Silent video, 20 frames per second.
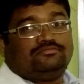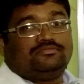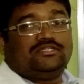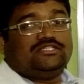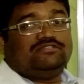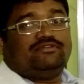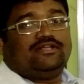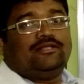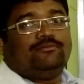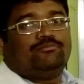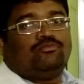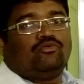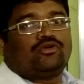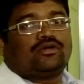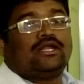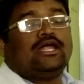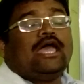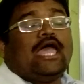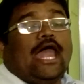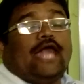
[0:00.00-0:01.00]
Is very
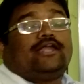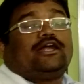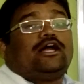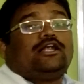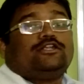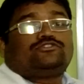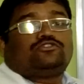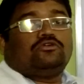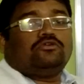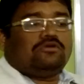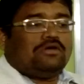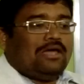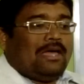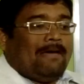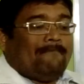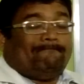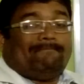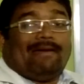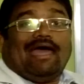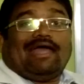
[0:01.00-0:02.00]
important. And also
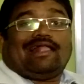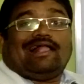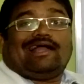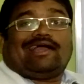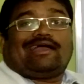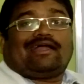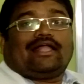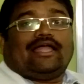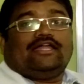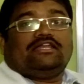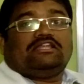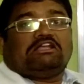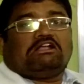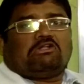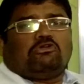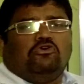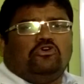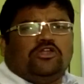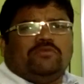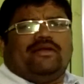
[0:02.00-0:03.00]

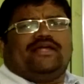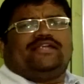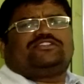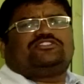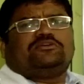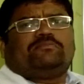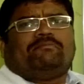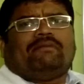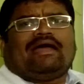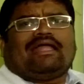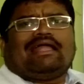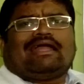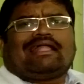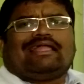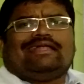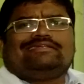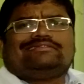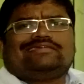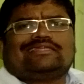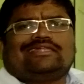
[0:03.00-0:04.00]
rudimentary
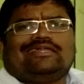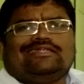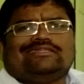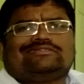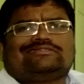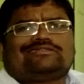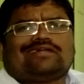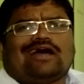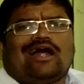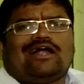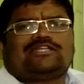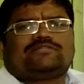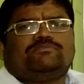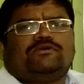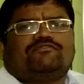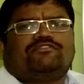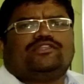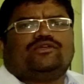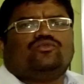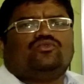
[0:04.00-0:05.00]
paracrine signaling starts
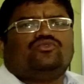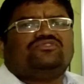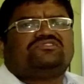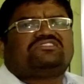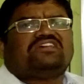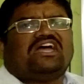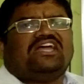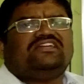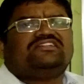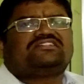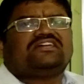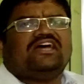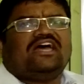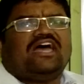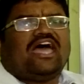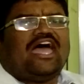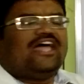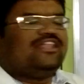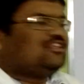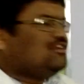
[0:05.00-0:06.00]
between the oocyte
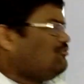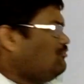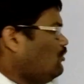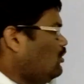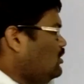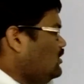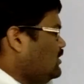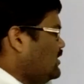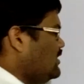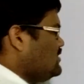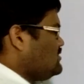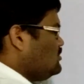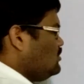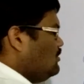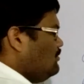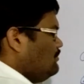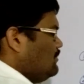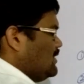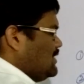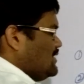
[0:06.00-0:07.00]
and the follicles.
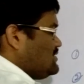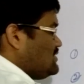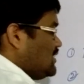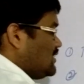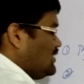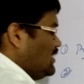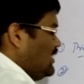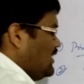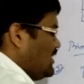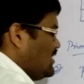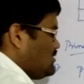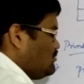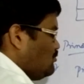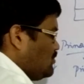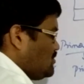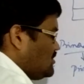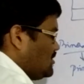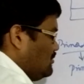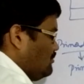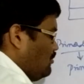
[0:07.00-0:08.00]
Signaling is
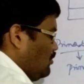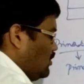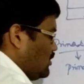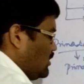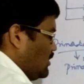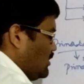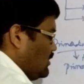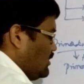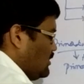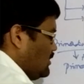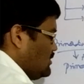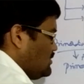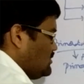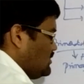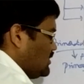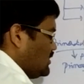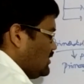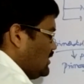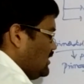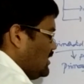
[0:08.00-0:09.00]
most important.
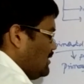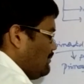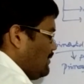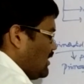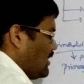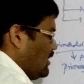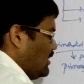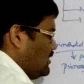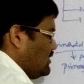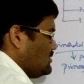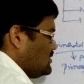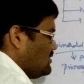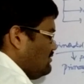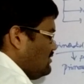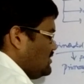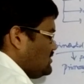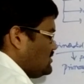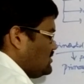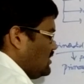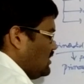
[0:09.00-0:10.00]
Signaling
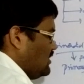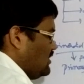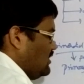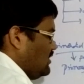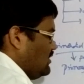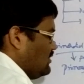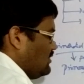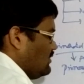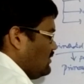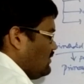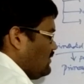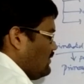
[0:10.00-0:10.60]
mechanism will start here.